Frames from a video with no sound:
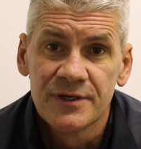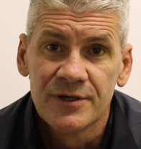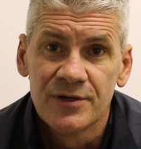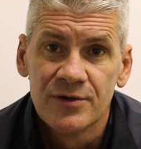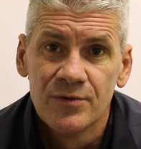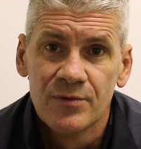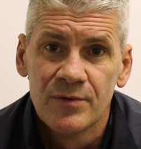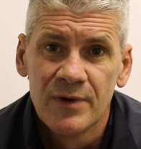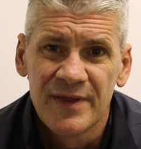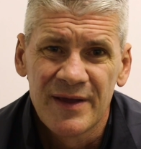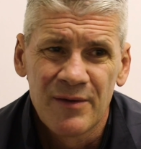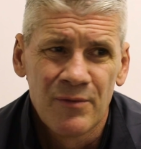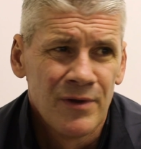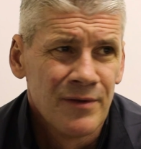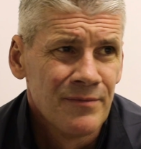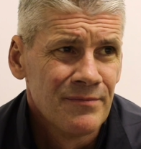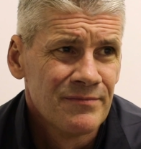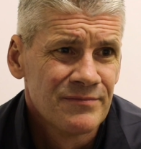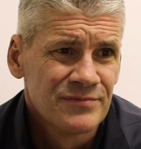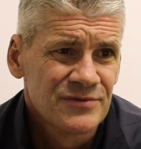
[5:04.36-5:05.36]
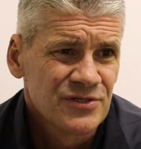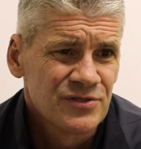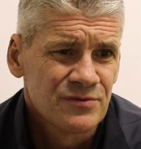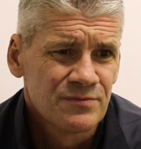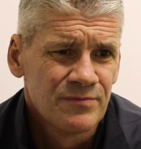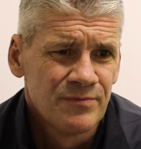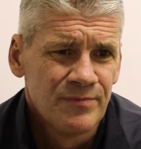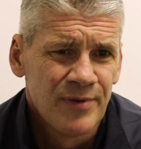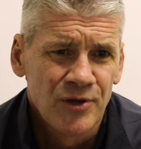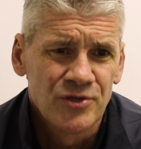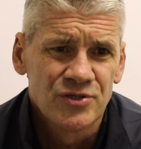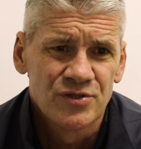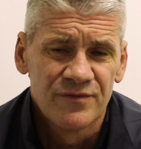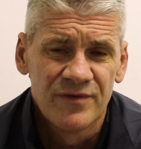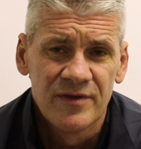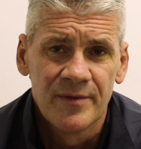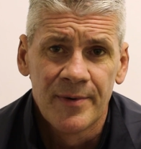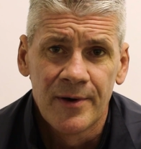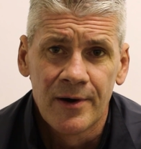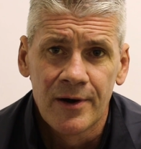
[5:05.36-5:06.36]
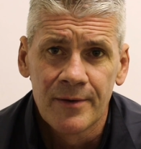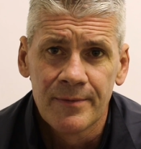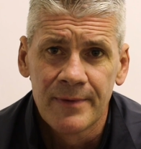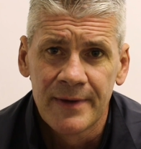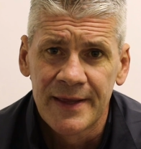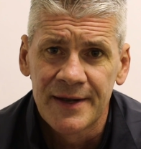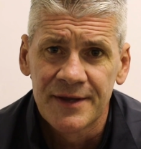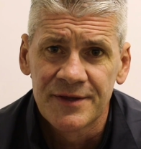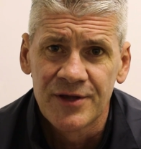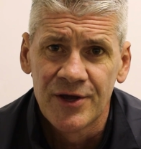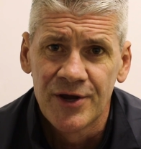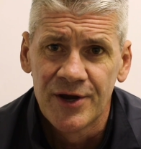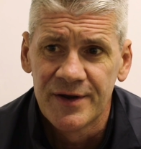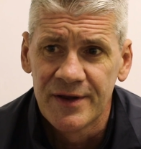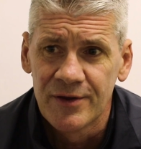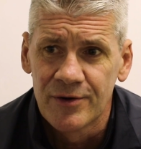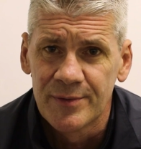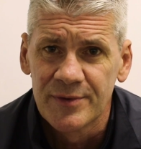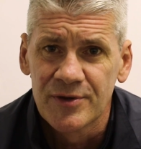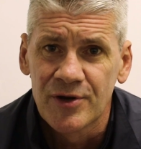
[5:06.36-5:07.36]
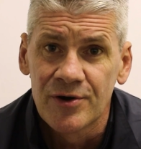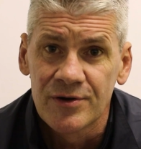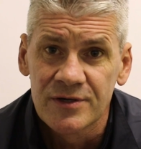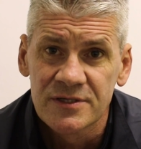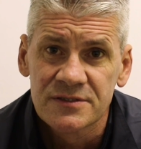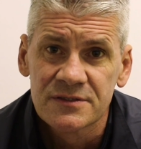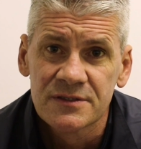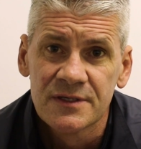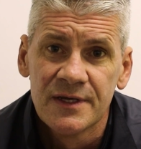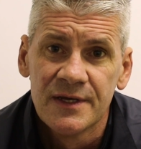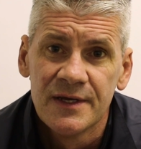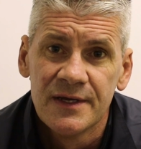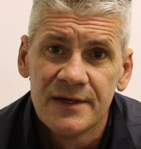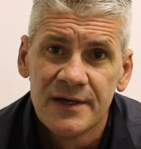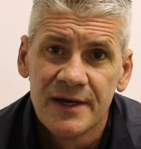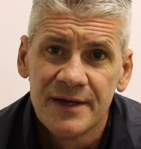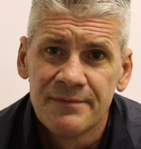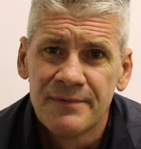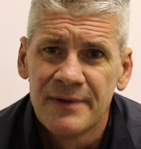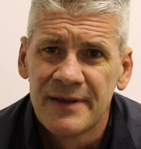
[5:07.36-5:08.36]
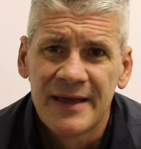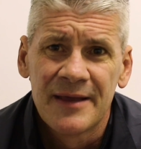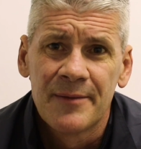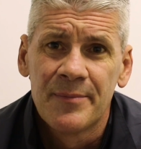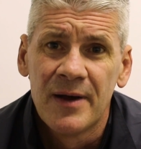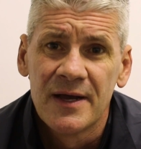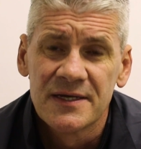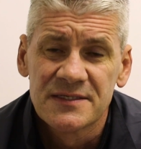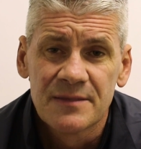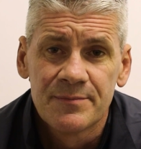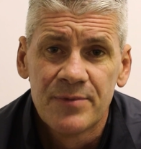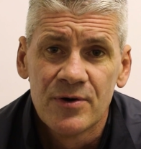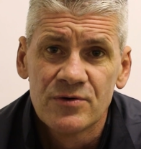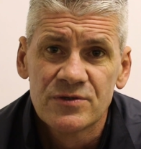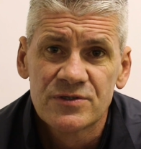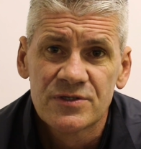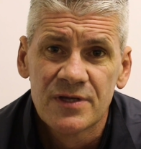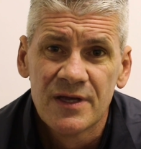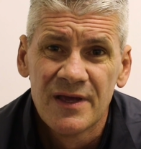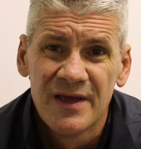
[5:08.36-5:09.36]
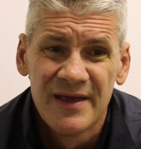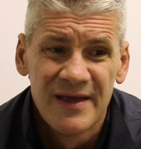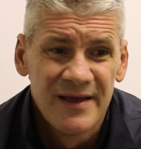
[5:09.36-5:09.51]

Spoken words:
I think one just bounced over the bar, but headed down. The other one, Curtis, had headed past the post.